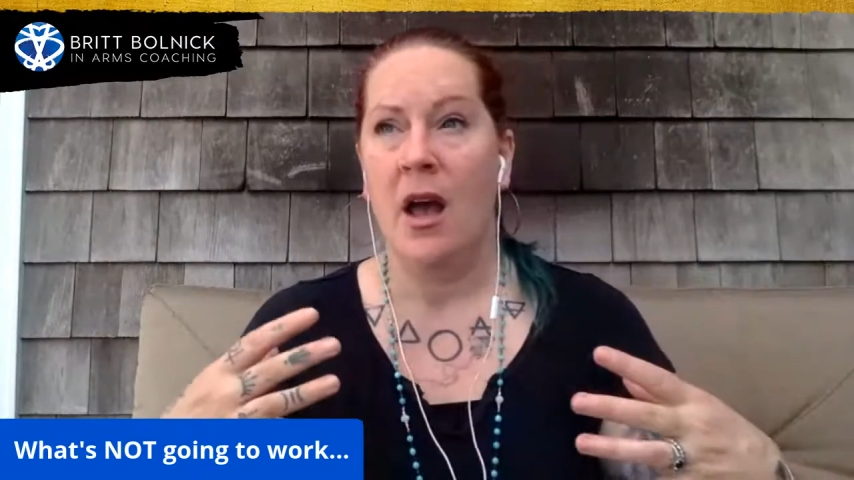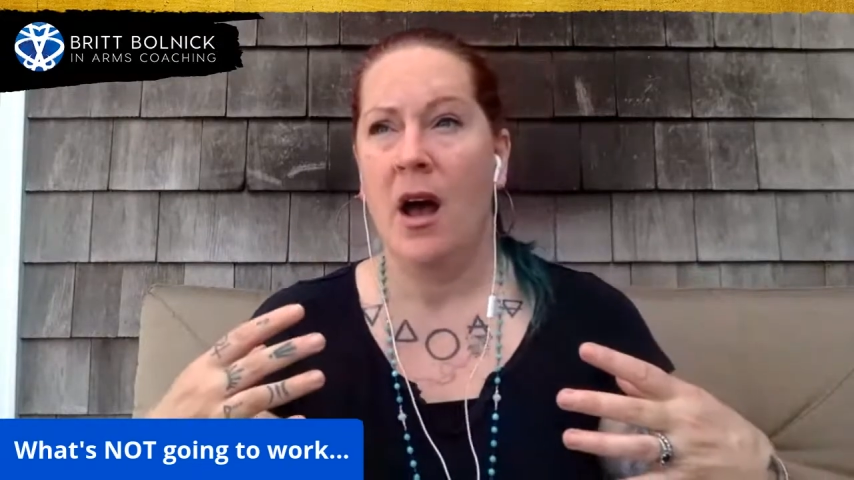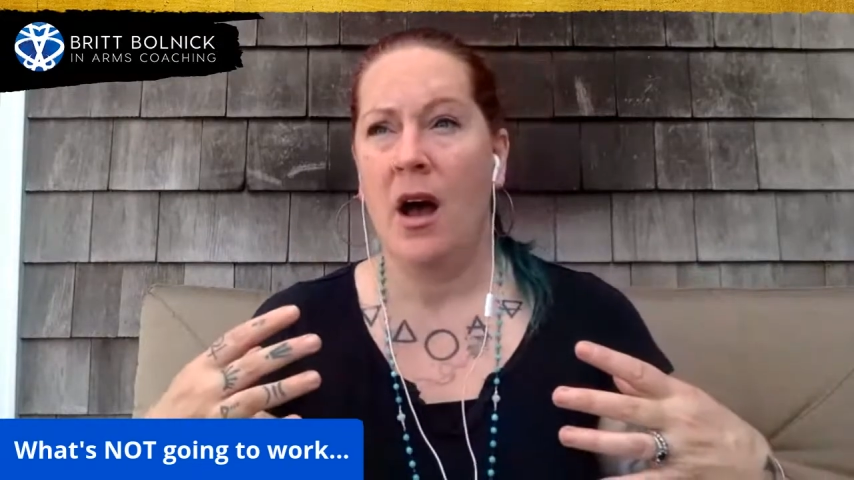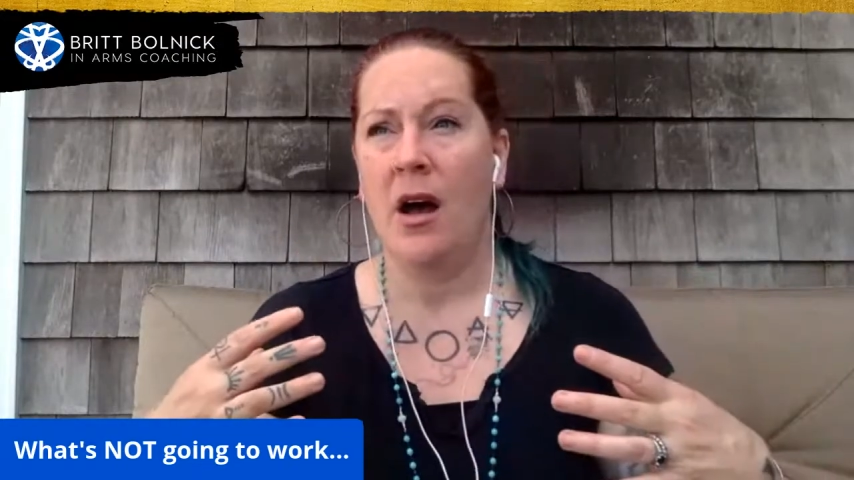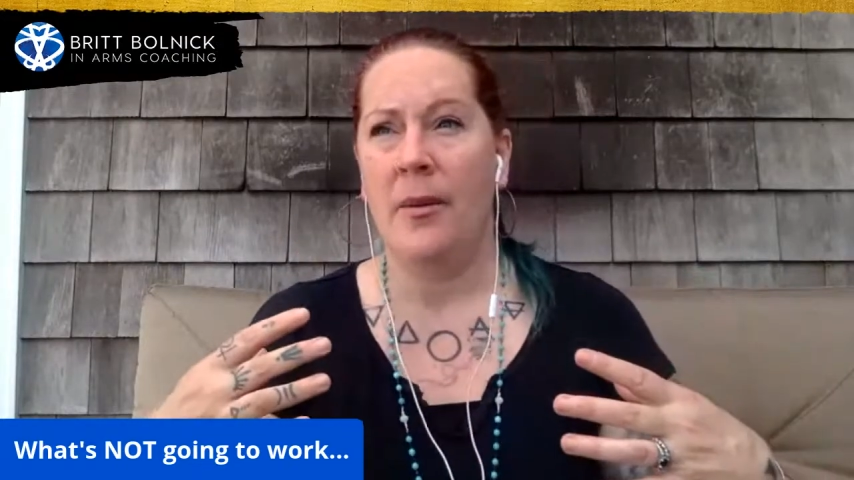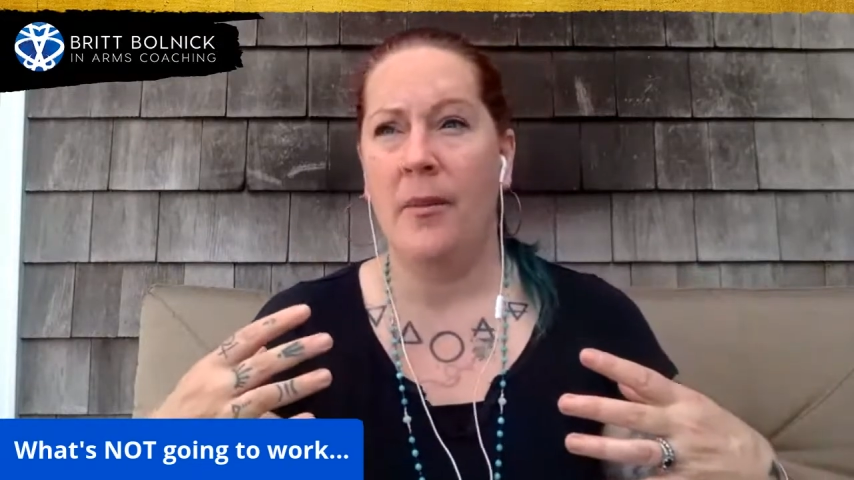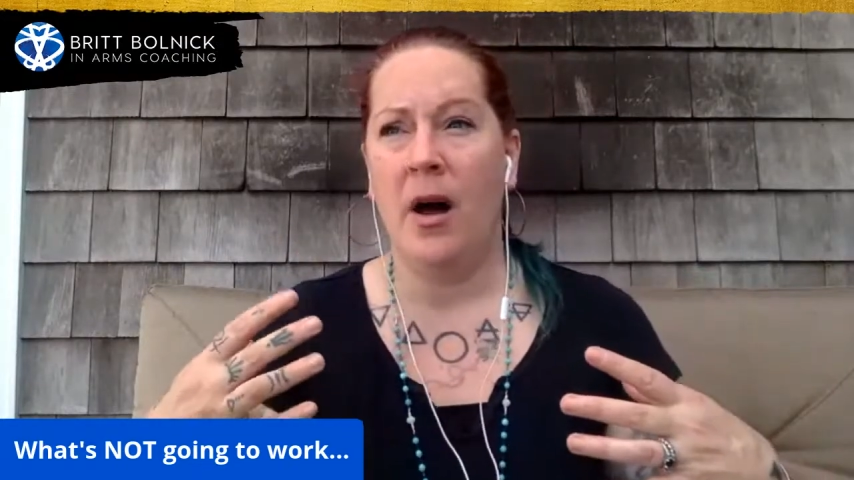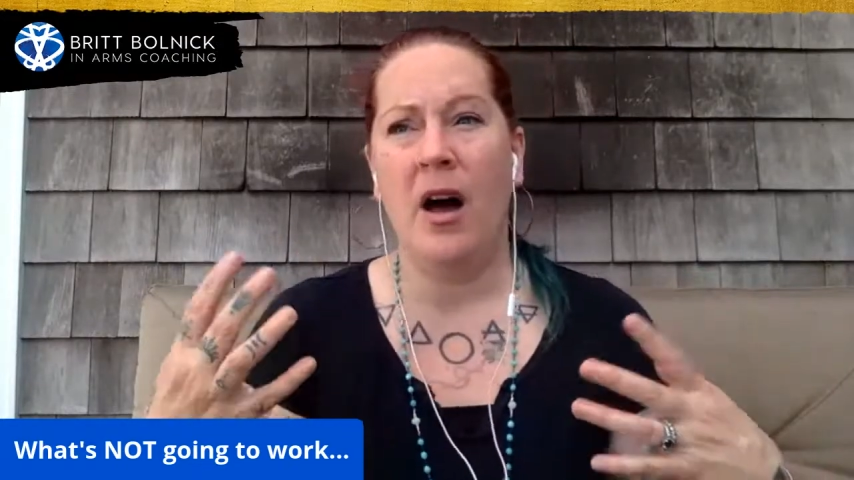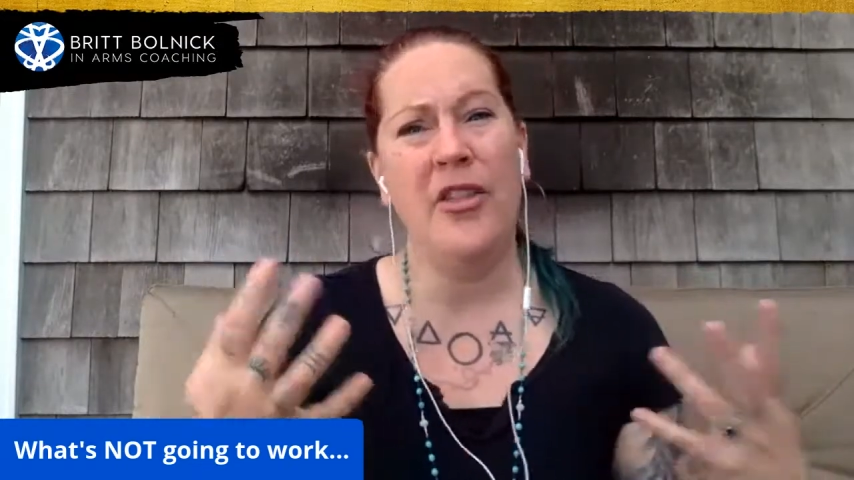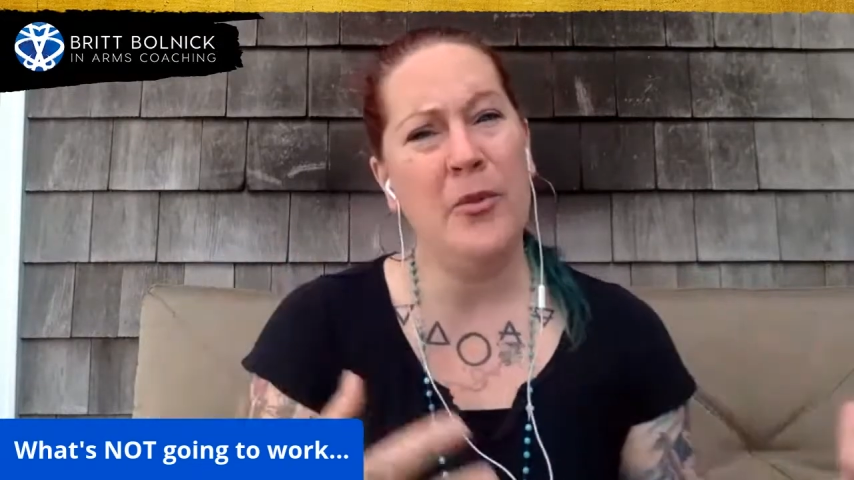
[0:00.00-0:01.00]

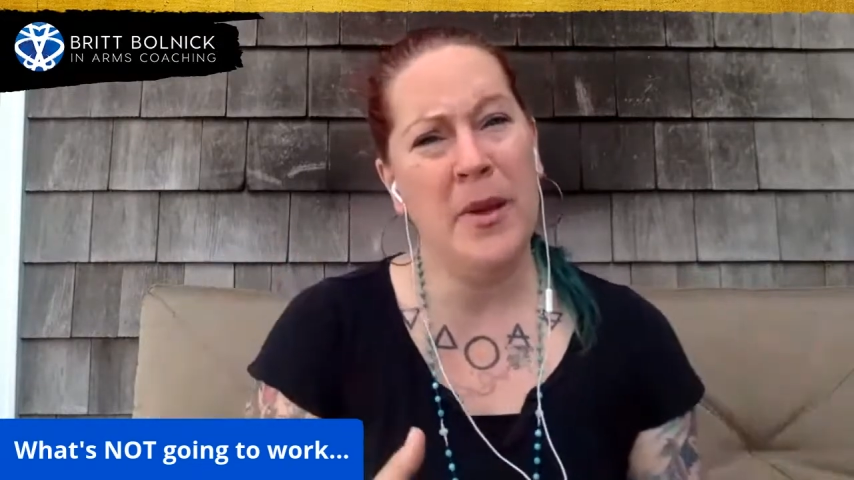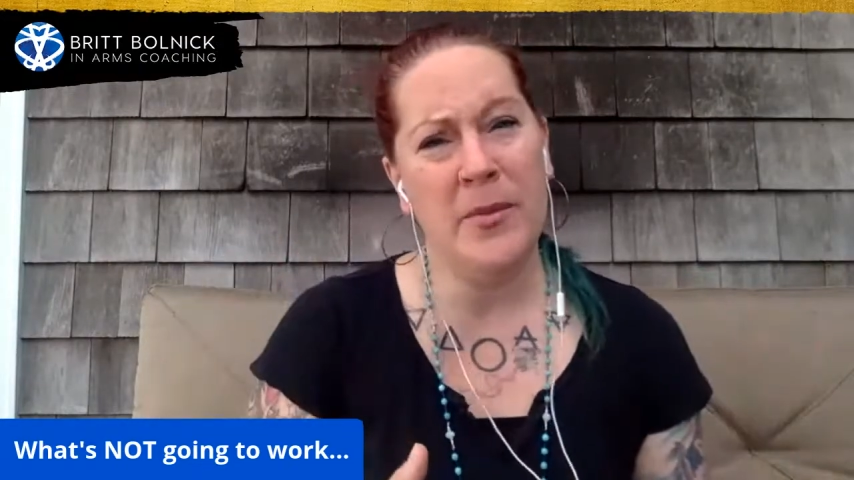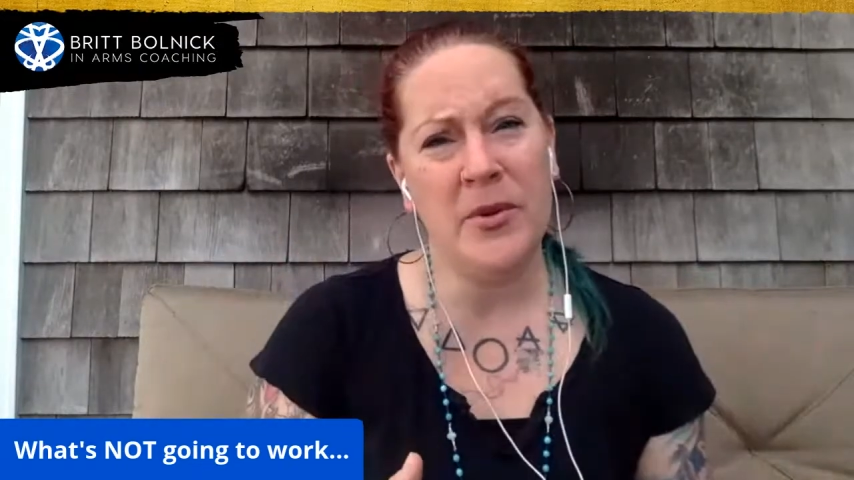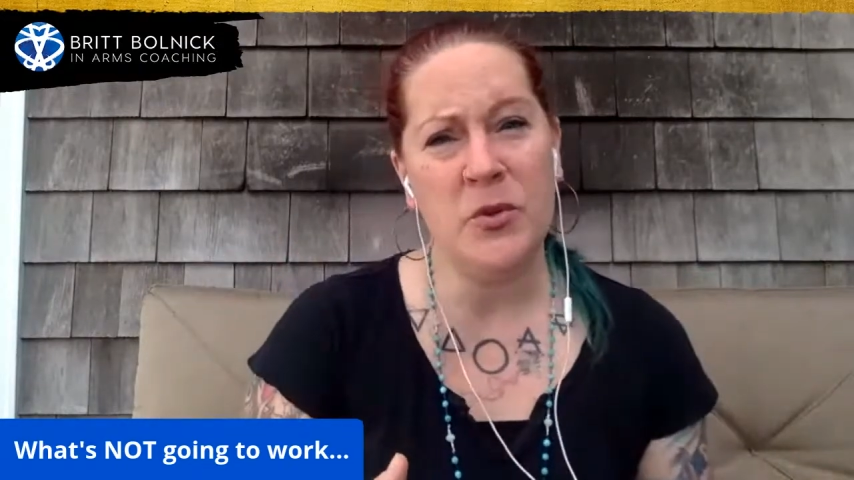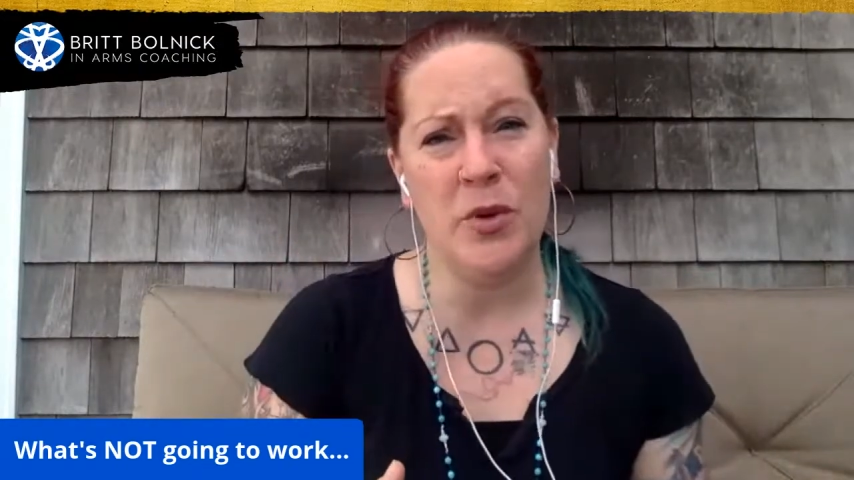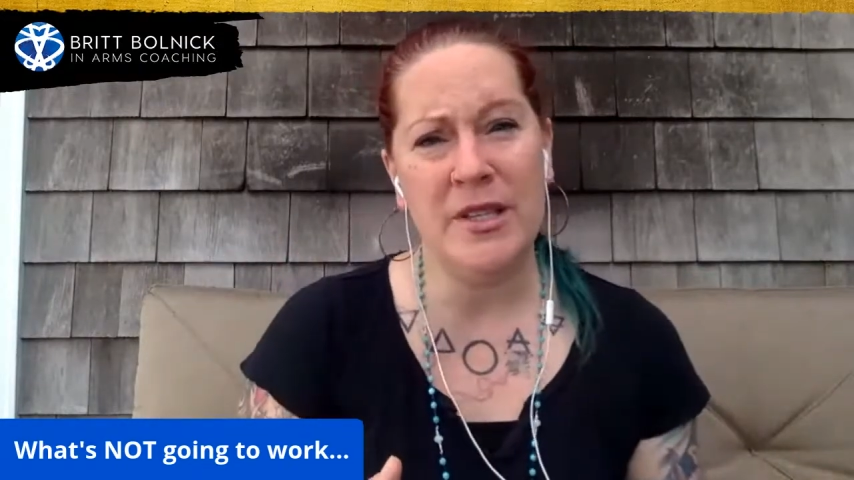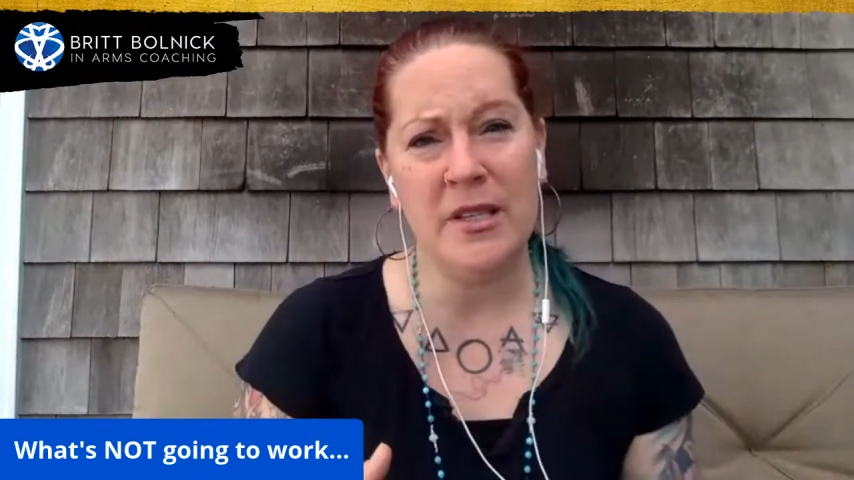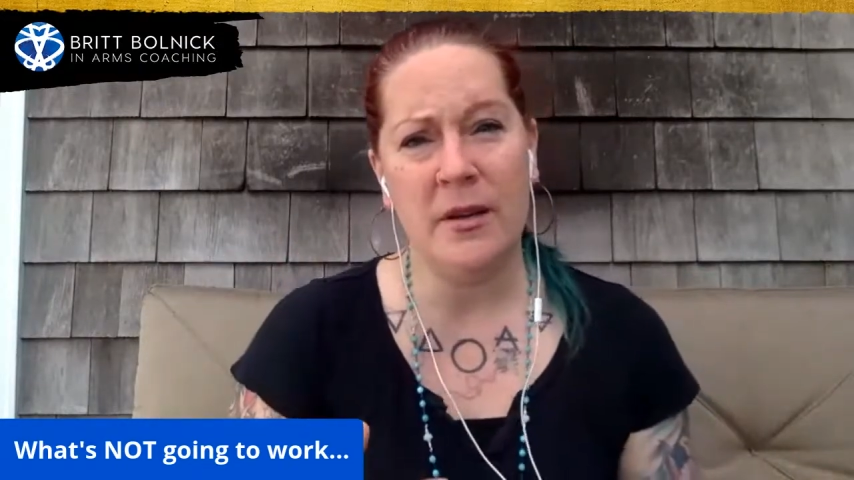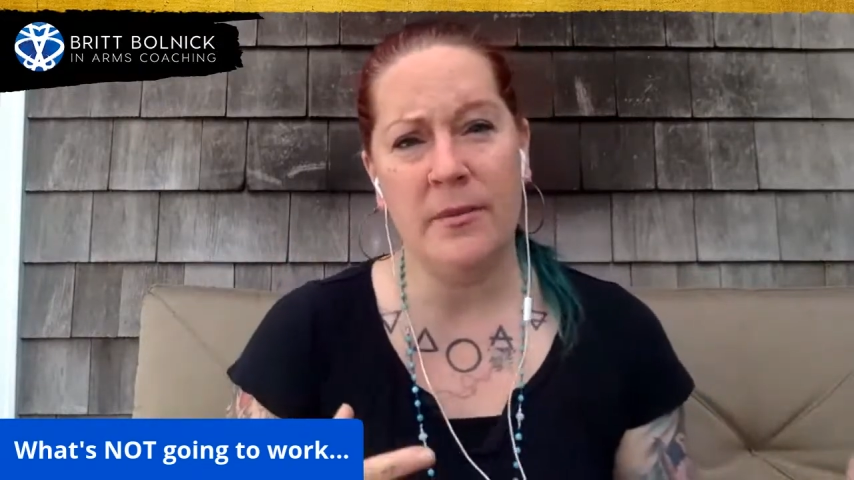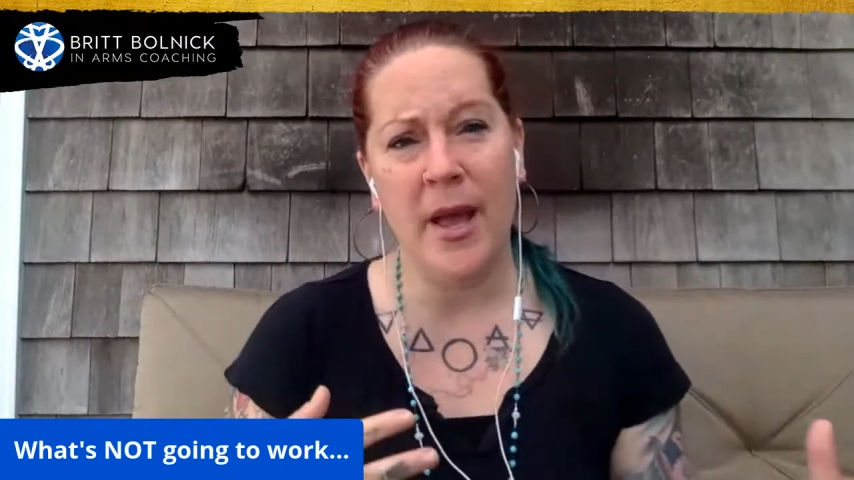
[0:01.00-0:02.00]
other people's wisdom